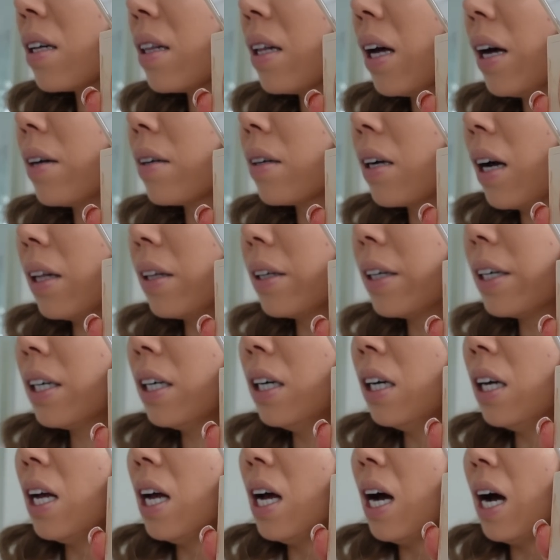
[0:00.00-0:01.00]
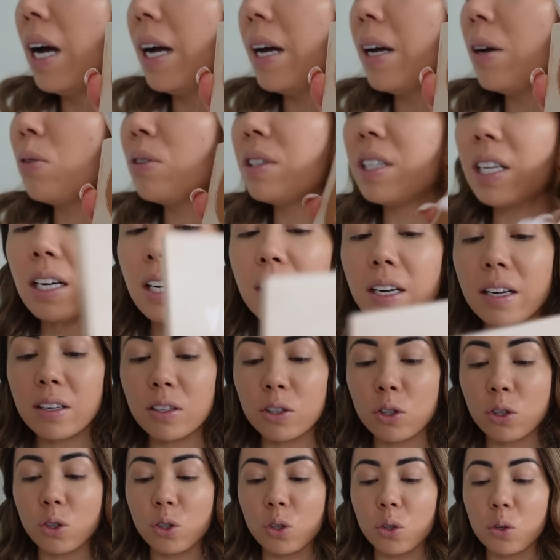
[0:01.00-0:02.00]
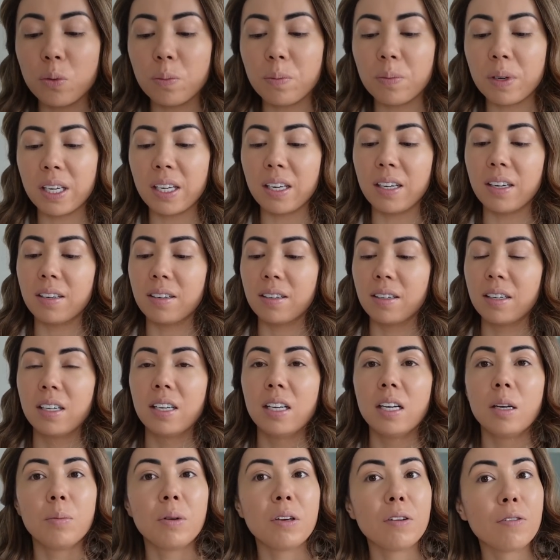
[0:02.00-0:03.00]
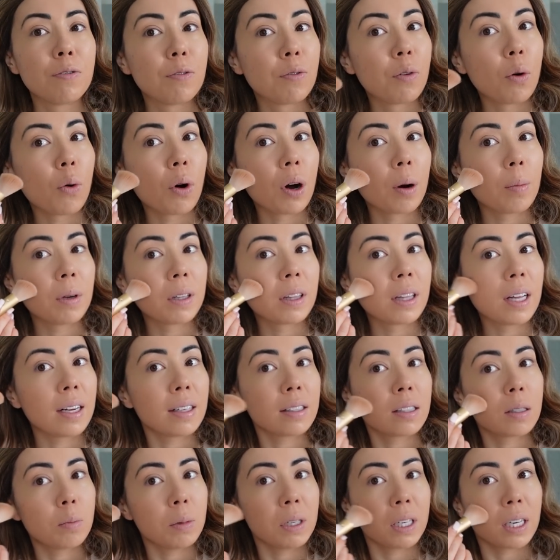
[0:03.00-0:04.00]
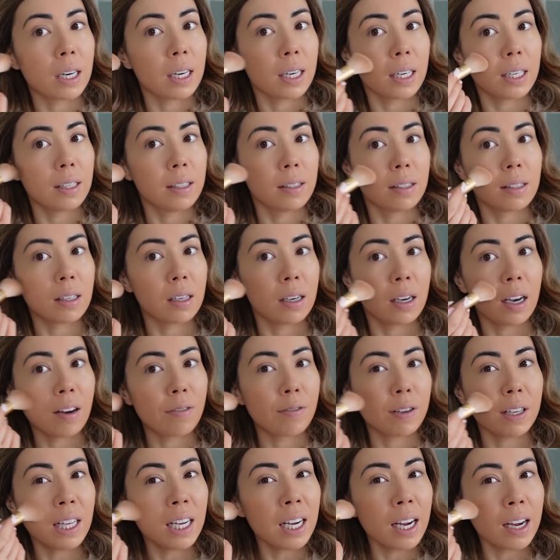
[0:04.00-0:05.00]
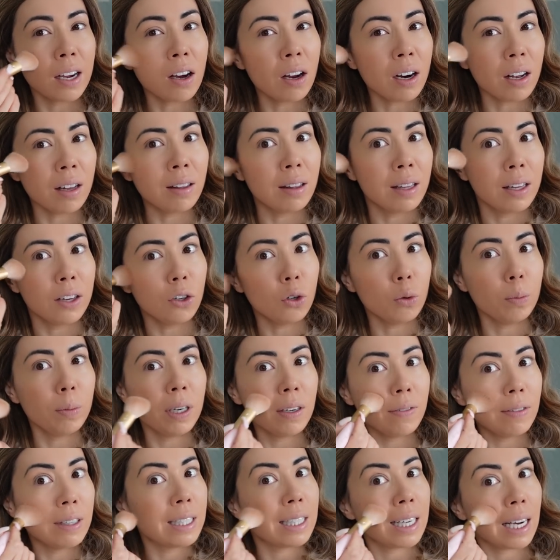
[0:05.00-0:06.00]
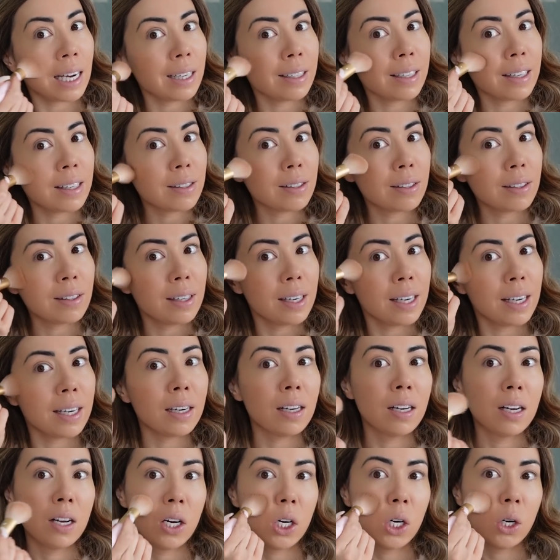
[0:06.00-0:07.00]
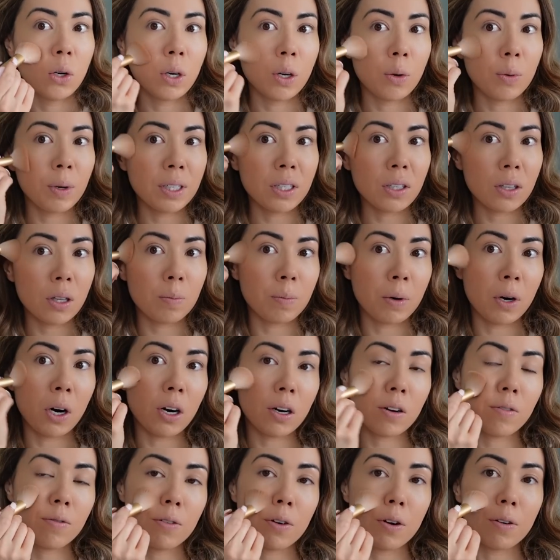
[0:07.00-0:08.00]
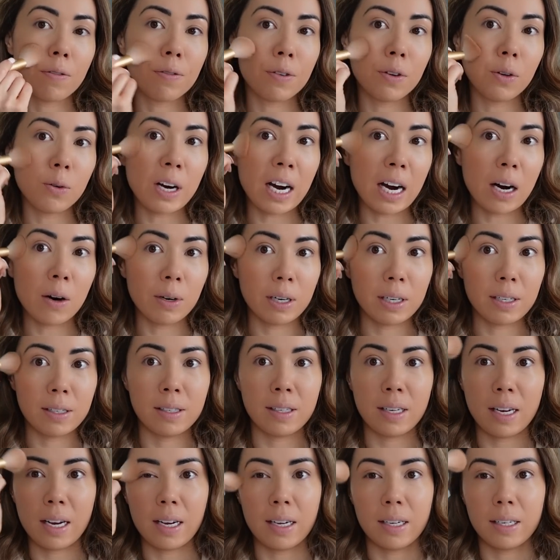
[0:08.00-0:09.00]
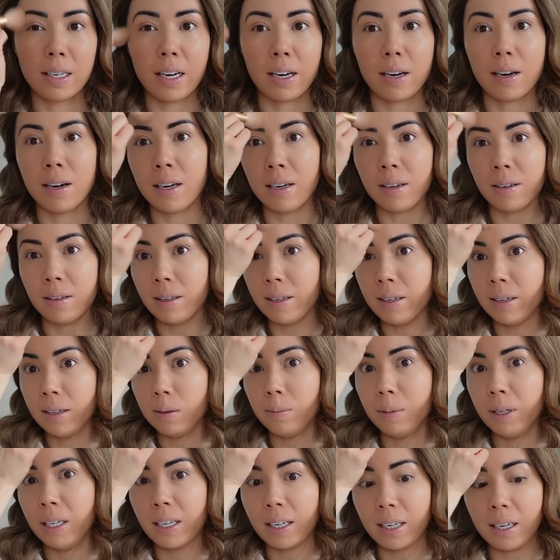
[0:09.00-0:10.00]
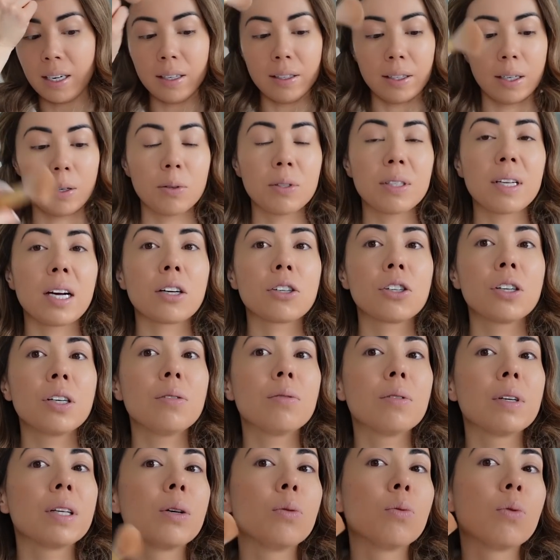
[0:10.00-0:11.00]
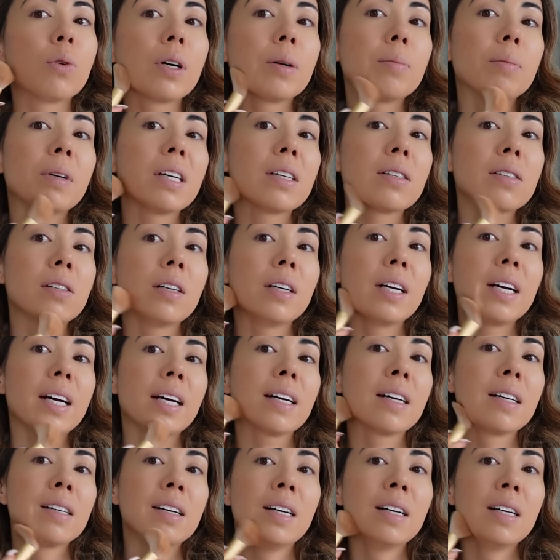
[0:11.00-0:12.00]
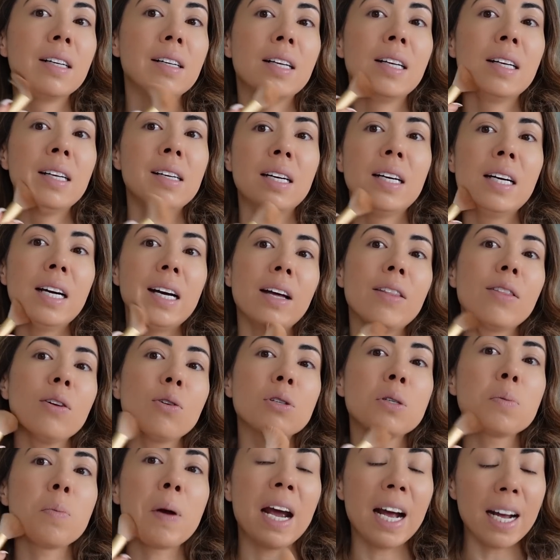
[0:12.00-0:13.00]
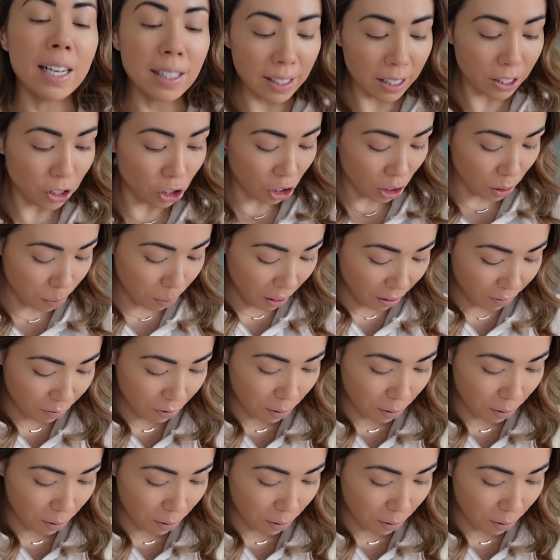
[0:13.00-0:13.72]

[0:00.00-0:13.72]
color. It didn't suit me before, but that's because I feel like I got a little bit of a tan yesterday. We went to the park for a few hours and I got a little bit of color. It was actually really warm yesterday. And those pants I just bought